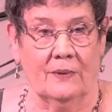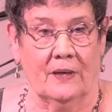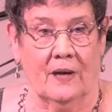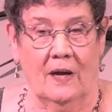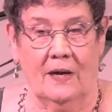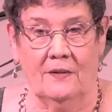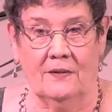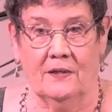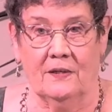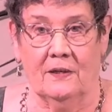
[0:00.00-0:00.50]

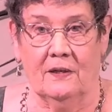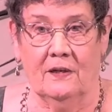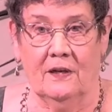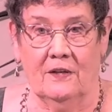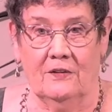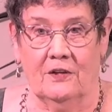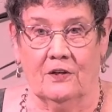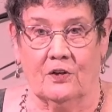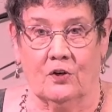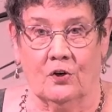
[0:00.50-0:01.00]

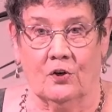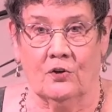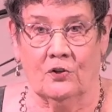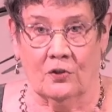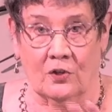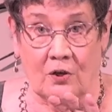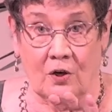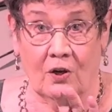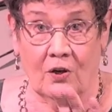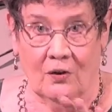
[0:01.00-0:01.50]
the
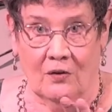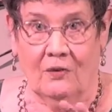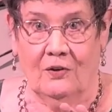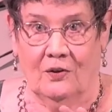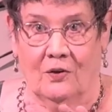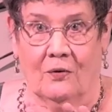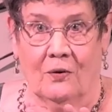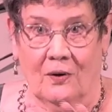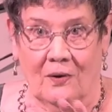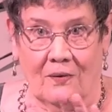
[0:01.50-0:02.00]
curtain,
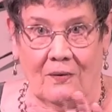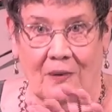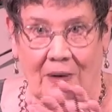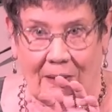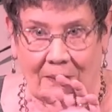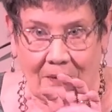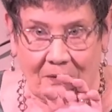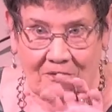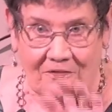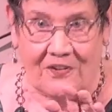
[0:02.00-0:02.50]
you know,
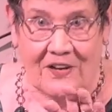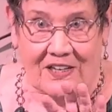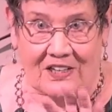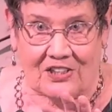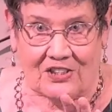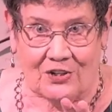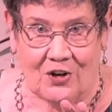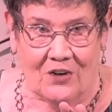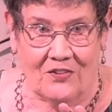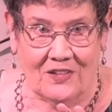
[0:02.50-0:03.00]

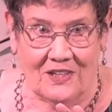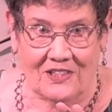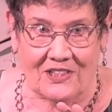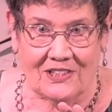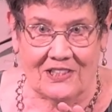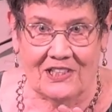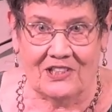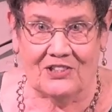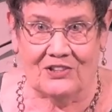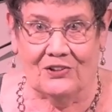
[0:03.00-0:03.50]
fixed on
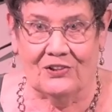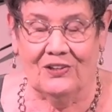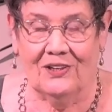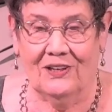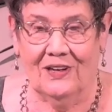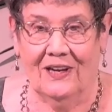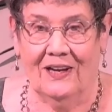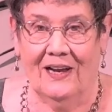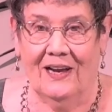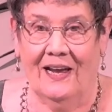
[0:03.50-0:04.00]
this lizard.